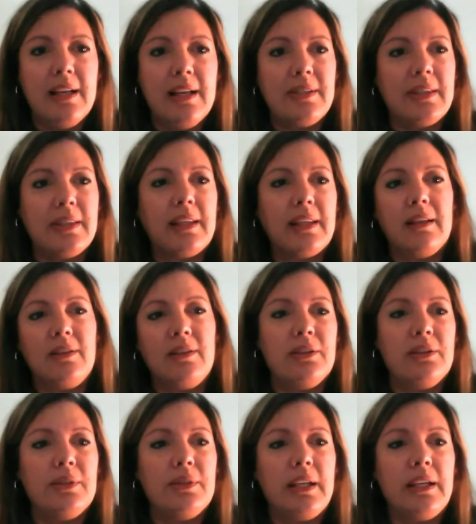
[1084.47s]
So
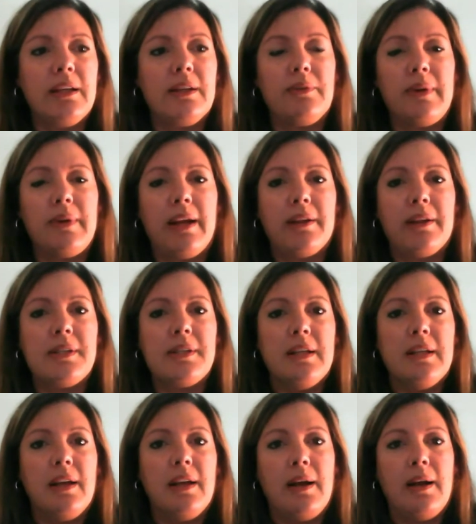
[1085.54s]
you're looking at around
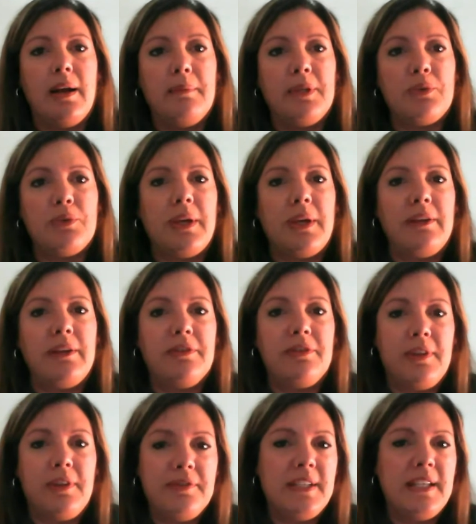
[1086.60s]
between
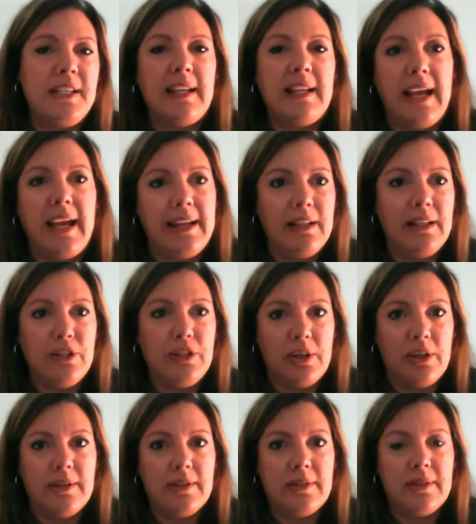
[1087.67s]
$50 and
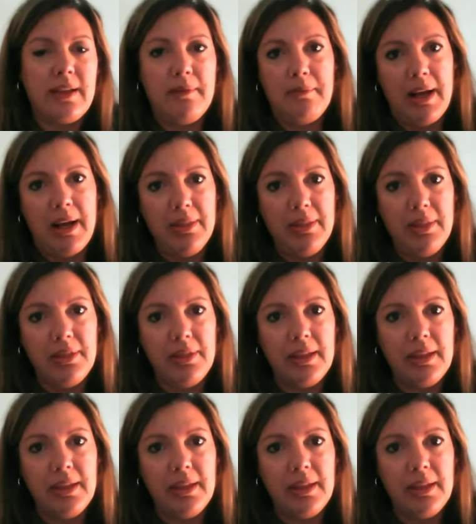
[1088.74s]
$80 a month